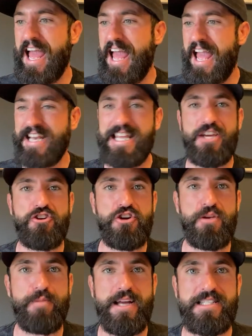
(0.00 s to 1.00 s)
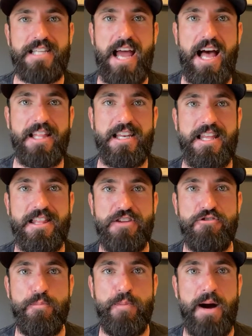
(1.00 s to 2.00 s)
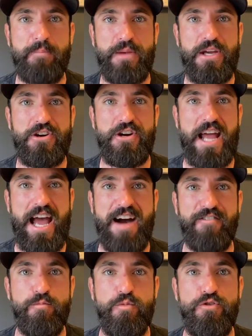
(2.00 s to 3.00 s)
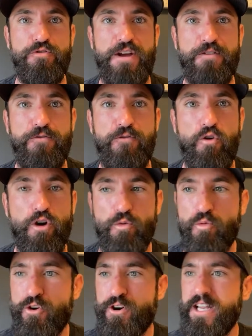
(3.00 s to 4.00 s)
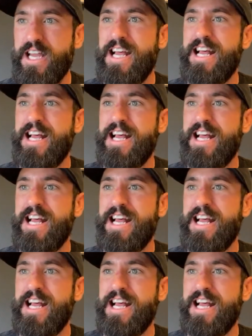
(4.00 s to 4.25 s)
any good mentality that your puppy could have moving forward.